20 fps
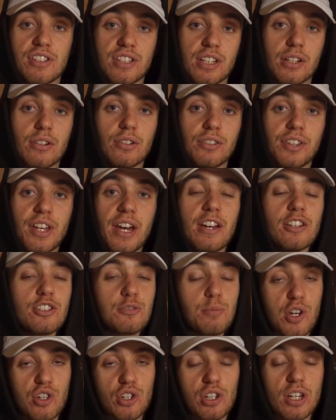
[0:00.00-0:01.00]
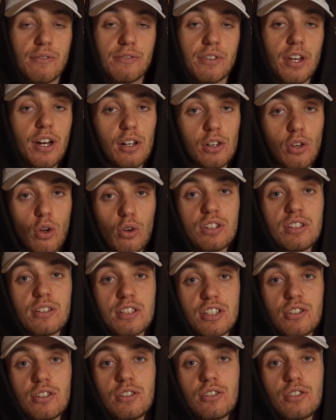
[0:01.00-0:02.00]
single day, especially if they are long
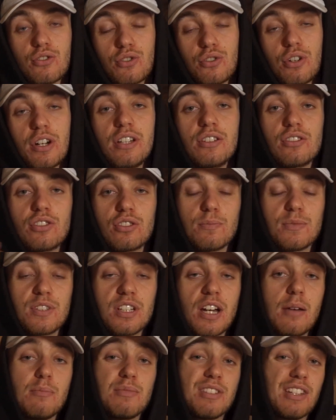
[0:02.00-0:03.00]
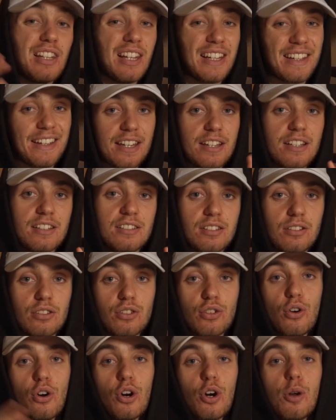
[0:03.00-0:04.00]
distance trains. Sometimes in like Eastern
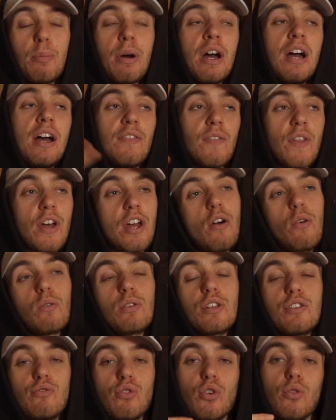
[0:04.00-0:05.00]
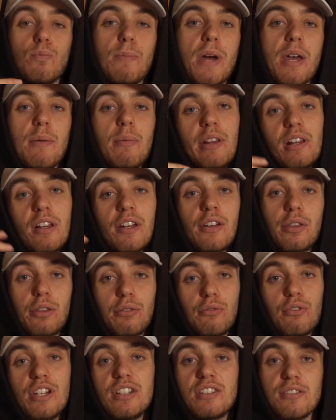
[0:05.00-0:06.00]
Europe, they only run maybe like
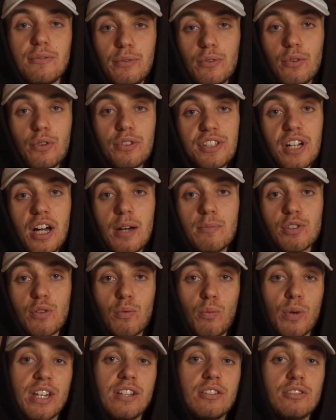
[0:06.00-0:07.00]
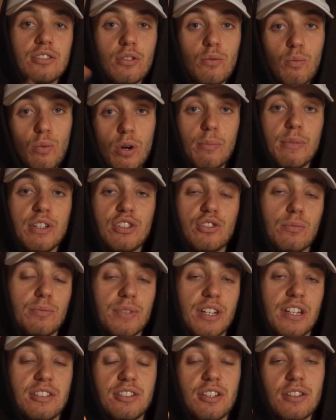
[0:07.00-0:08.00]
3 to 4 times a week. So there will be some
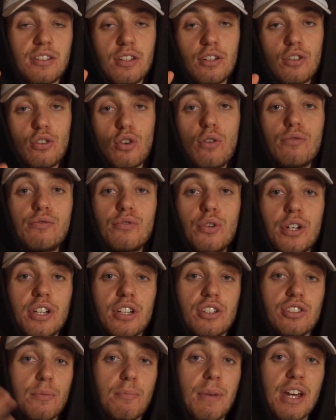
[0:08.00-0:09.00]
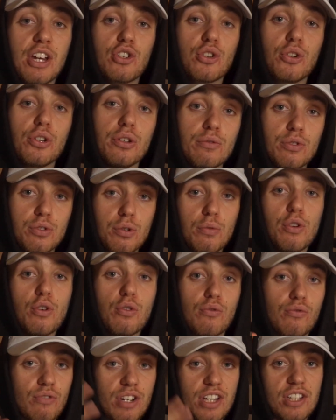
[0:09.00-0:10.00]
days that they're not running. So make sure you do your
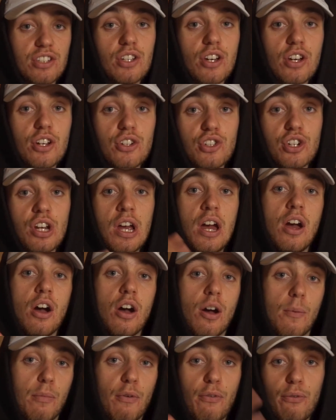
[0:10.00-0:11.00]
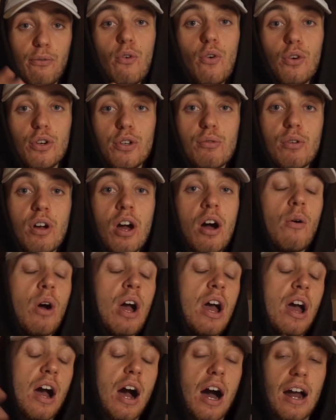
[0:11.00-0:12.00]
research before you go.
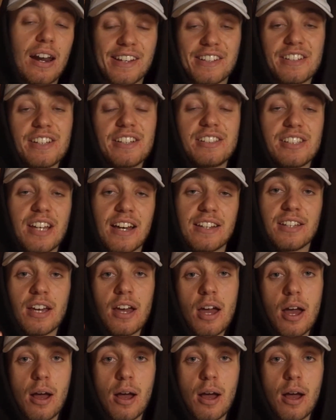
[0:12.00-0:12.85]
And as I said,